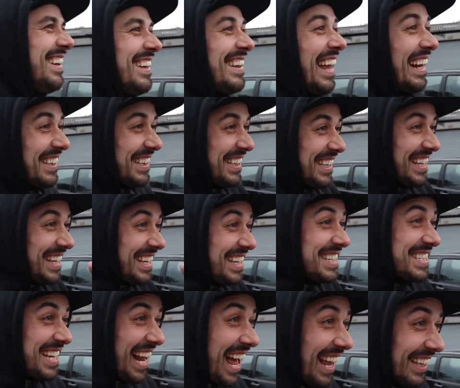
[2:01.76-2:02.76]
that
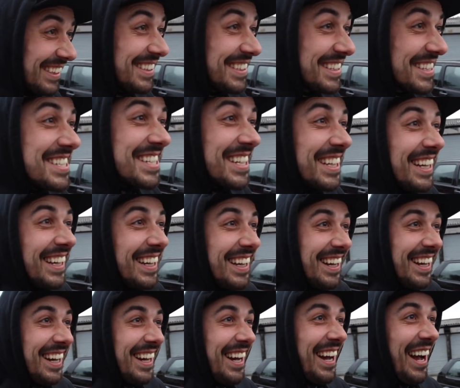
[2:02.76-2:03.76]
these hands
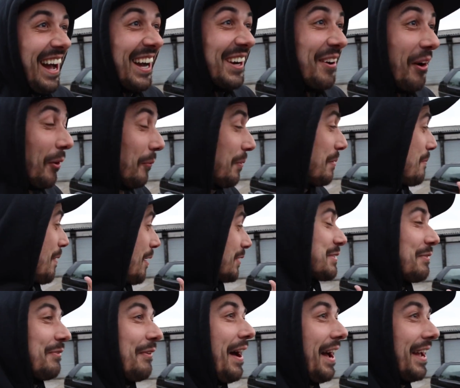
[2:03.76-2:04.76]
are going to be
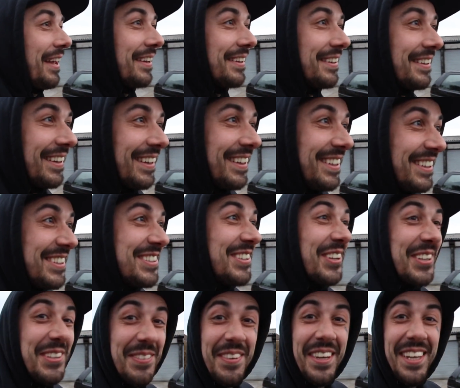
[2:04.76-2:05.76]
modifying? You trust